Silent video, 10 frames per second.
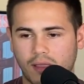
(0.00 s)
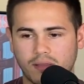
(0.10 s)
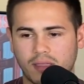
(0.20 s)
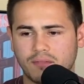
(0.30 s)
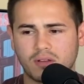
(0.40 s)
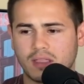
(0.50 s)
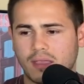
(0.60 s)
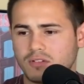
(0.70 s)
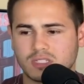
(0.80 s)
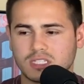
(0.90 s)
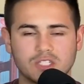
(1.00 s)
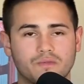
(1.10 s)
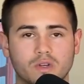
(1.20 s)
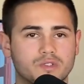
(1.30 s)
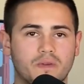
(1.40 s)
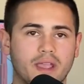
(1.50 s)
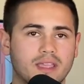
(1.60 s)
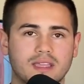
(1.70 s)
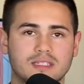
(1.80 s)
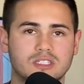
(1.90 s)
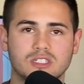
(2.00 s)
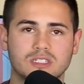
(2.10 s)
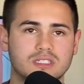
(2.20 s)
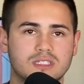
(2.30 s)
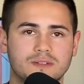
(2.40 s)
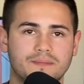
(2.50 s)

ever since his first fight, it's